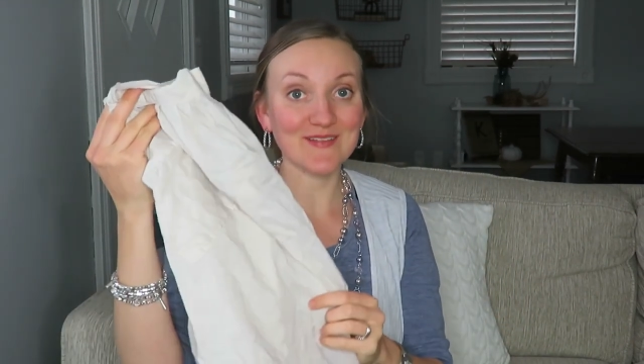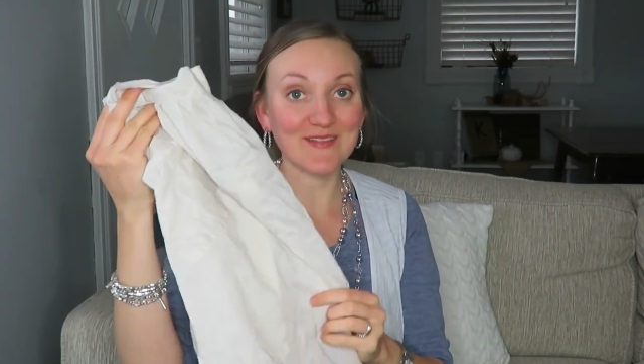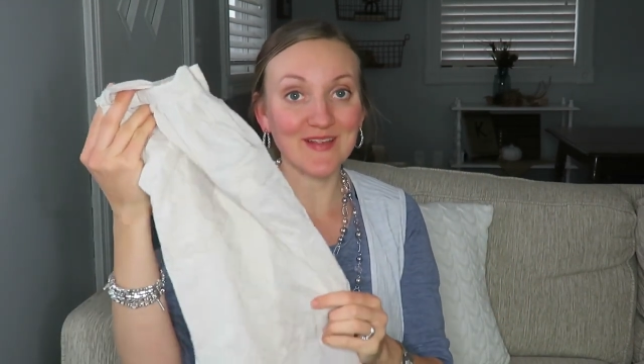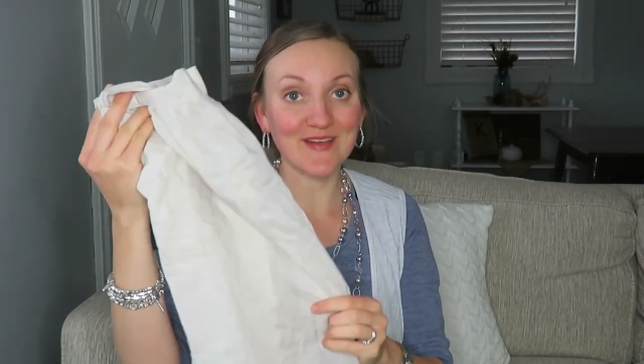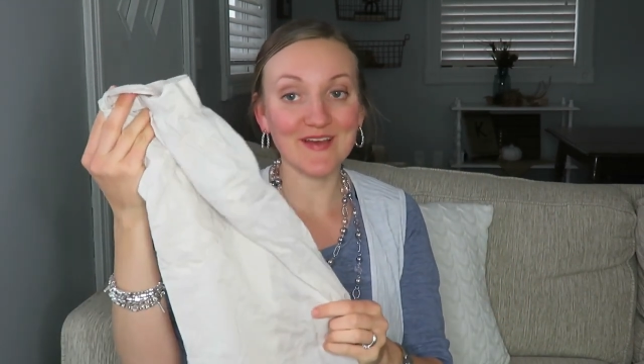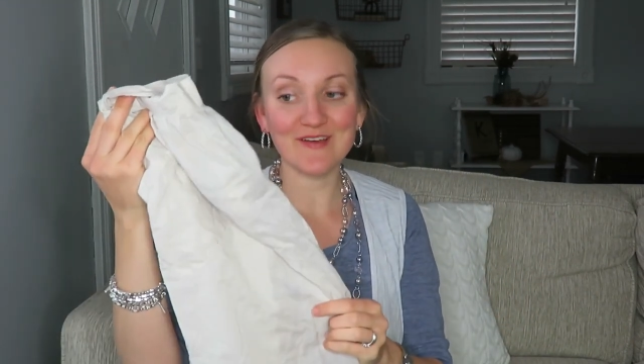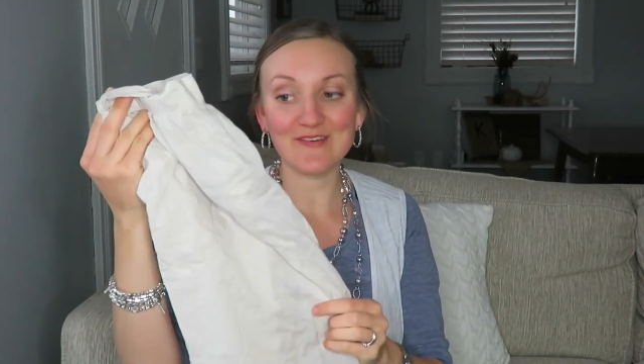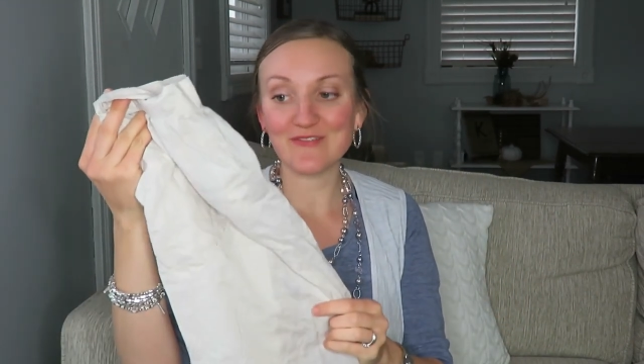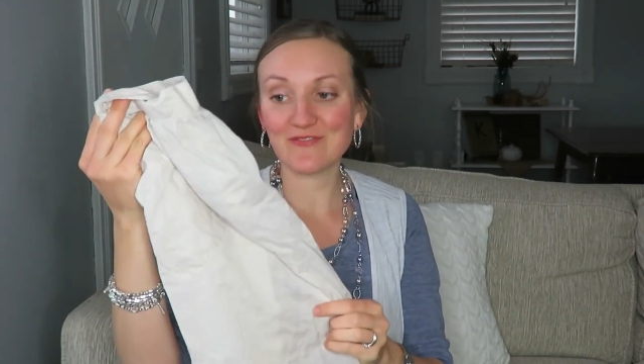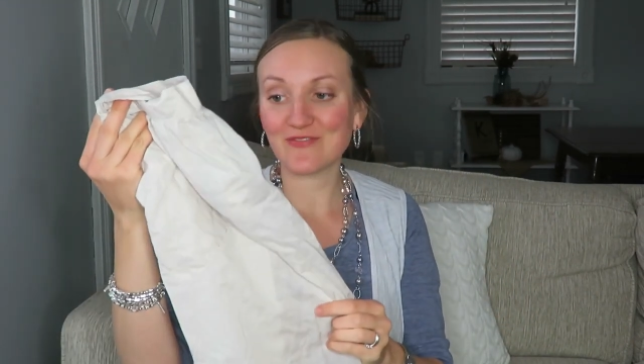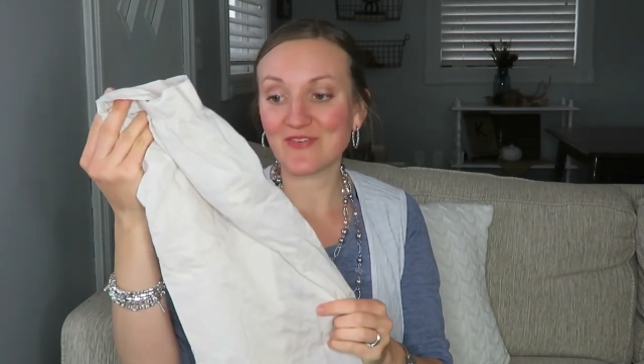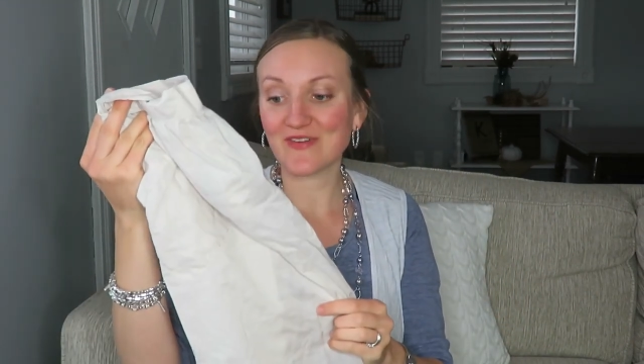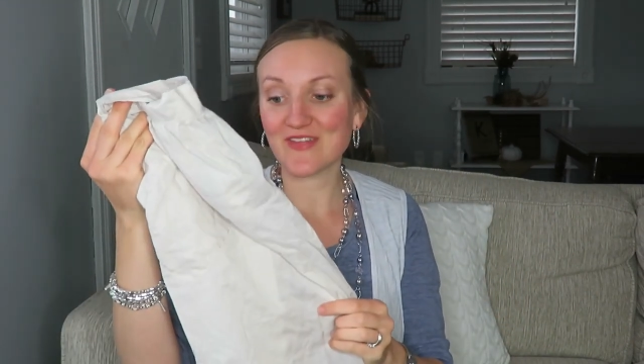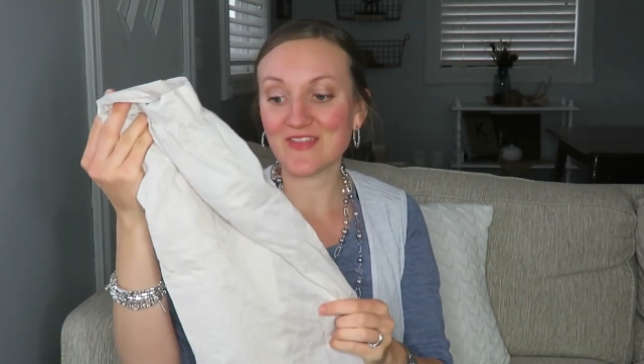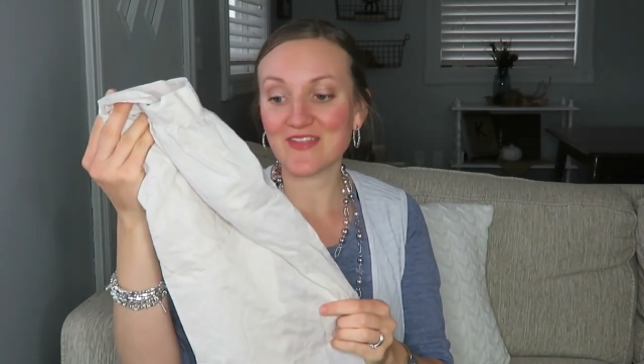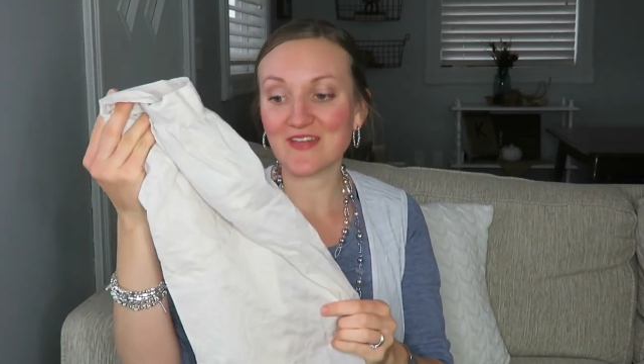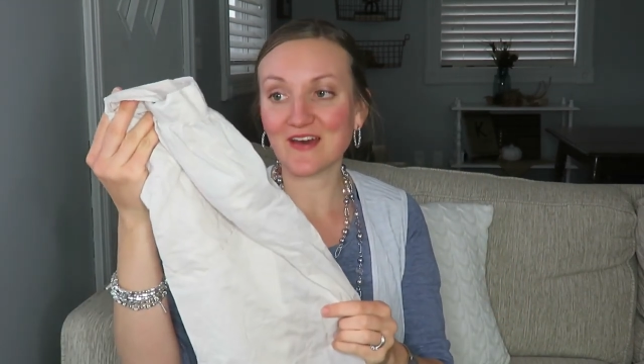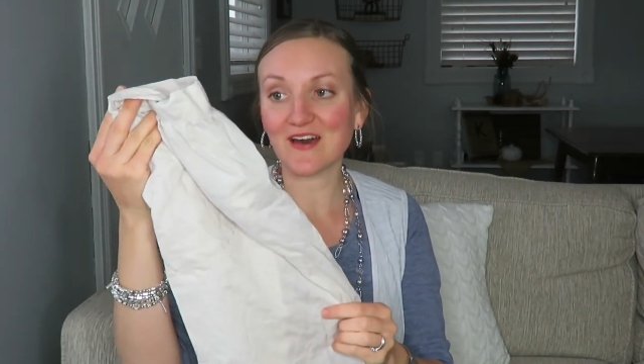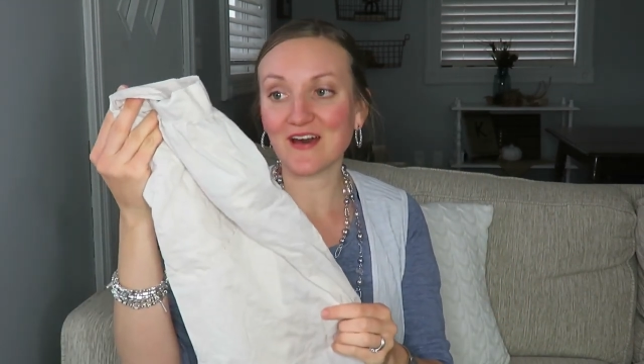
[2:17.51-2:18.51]
love
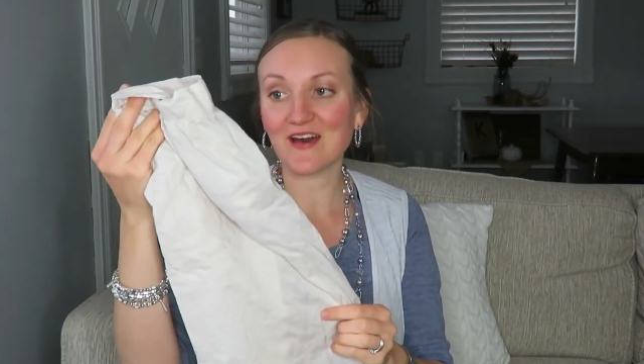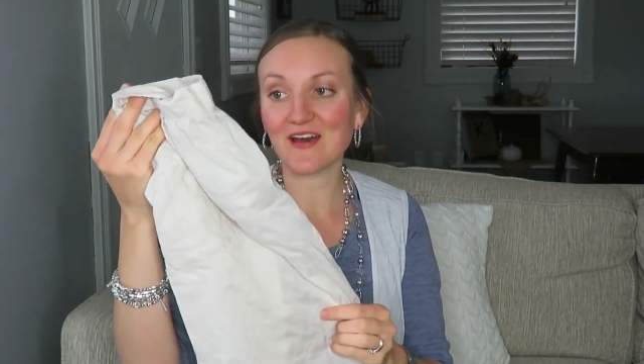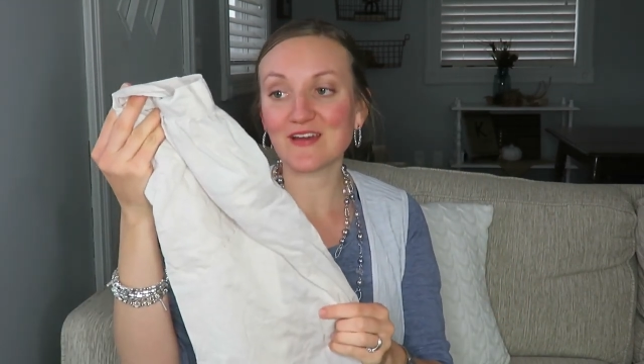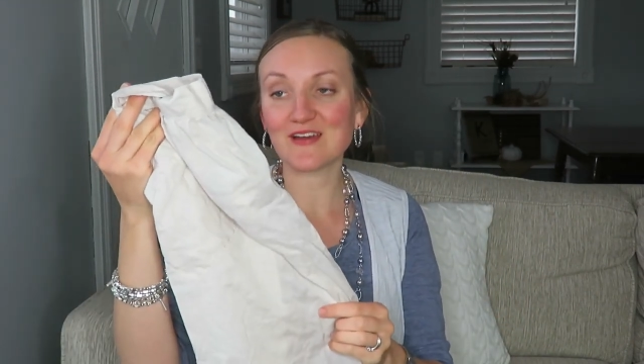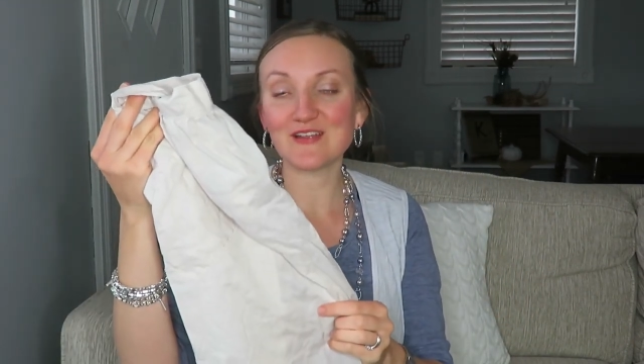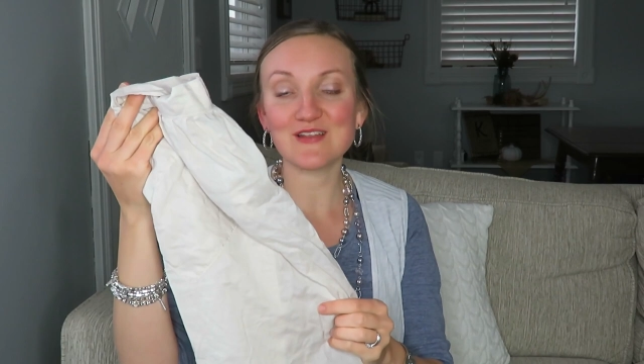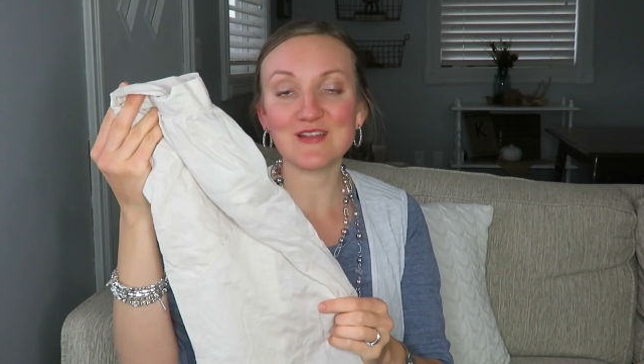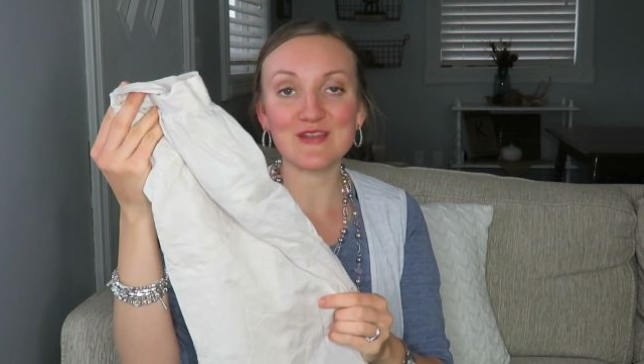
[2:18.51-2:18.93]
the